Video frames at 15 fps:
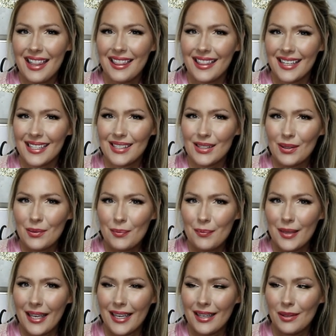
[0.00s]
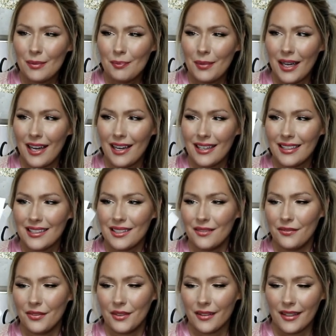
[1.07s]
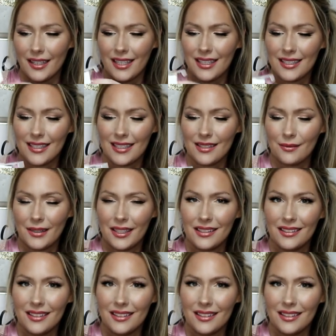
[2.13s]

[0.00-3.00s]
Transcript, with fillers: this big box for this. Wait till